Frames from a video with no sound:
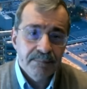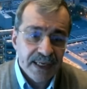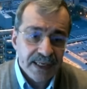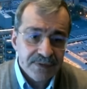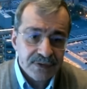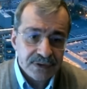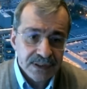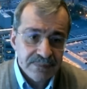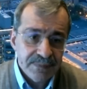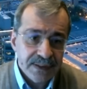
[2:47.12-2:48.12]
better
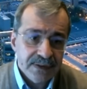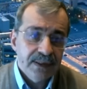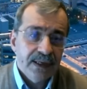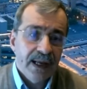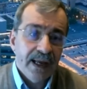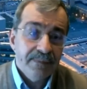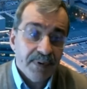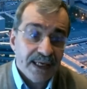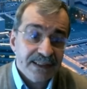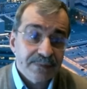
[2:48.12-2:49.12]
treatment and
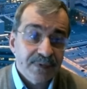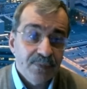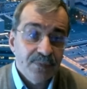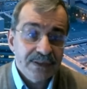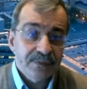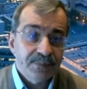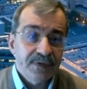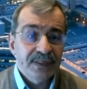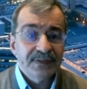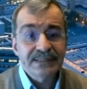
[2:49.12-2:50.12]
possibly way to
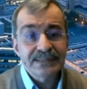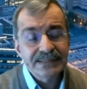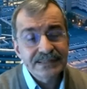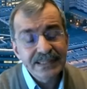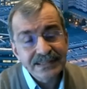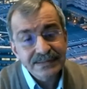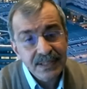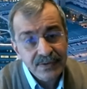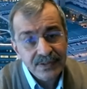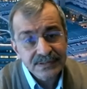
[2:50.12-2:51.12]
prevent this disease
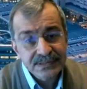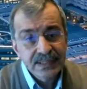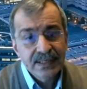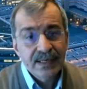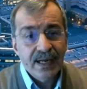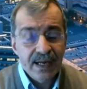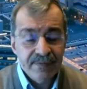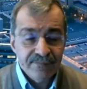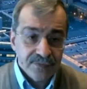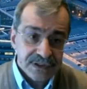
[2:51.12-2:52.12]
because
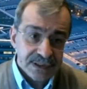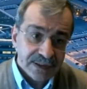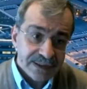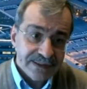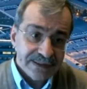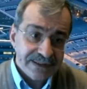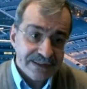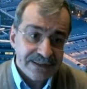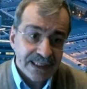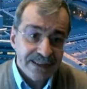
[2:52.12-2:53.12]
unfortunately this
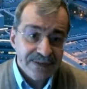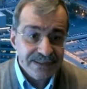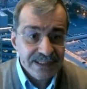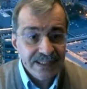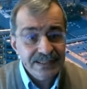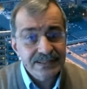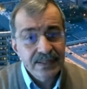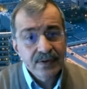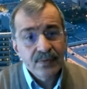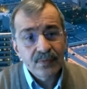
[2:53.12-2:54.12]
is a disease
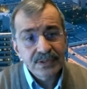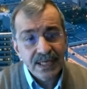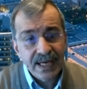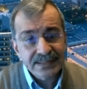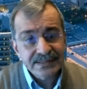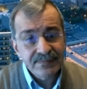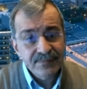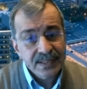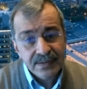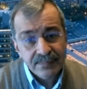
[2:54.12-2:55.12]
which has a
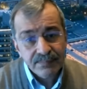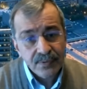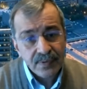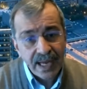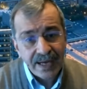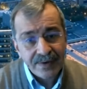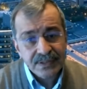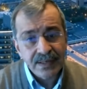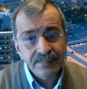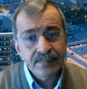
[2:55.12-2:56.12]
very poor
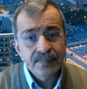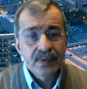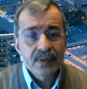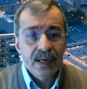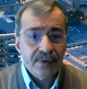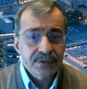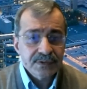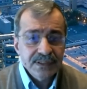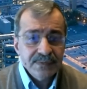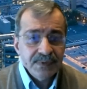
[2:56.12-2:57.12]
outcome. Our
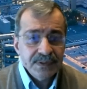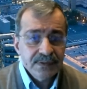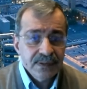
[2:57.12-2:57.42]
treatment